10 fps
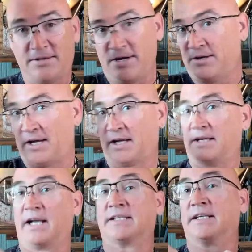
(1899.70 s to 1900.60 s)
they're not
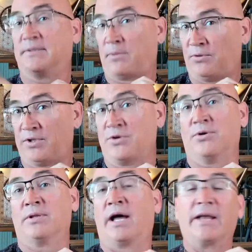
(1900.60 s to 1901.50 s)
connecting and pulling
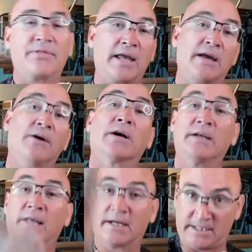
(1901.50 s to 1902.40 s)
your light they are
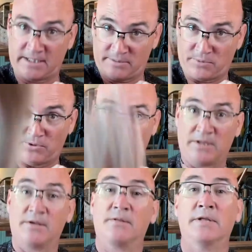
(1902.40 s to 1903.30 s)
connecting and pulling
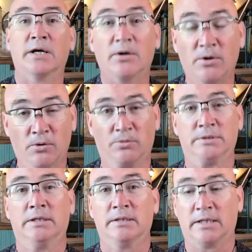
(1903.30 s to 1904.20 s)
their own
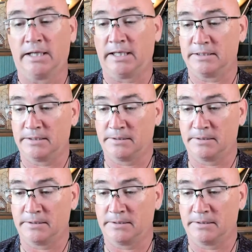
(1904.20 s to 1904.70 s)
light.